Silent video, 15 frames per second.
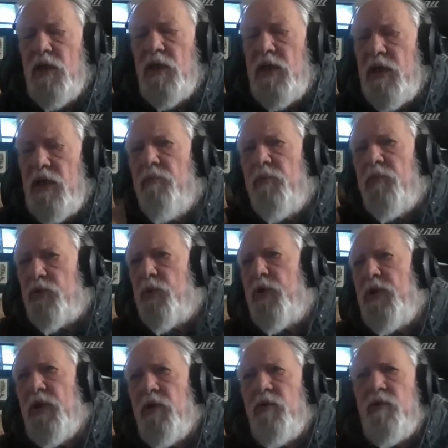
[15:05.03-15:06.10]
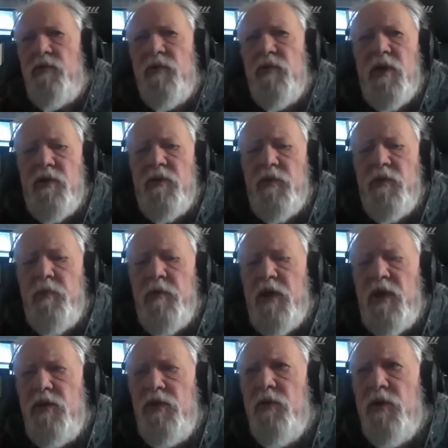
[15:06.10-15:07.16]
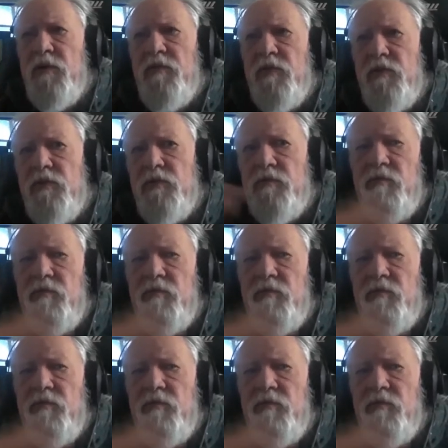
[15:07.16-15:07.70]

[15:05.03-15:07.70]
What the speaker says: in between other things. I mean, I do have other